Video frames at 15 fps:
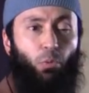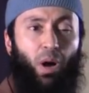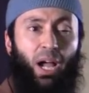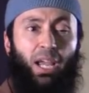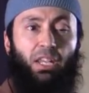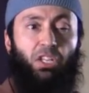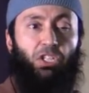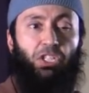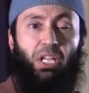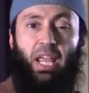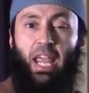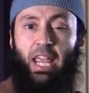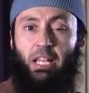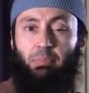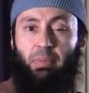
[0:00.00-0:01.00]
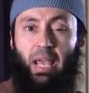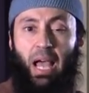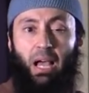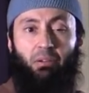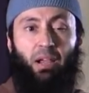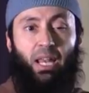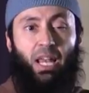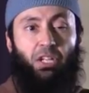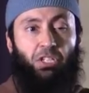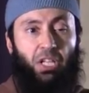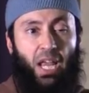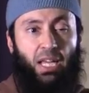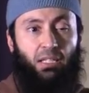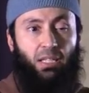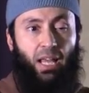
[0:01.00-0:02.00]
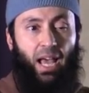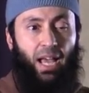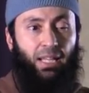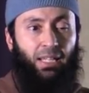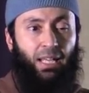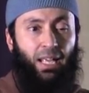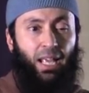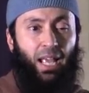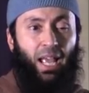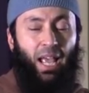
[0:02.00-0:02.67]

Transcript: why does she hate me? How can I change that?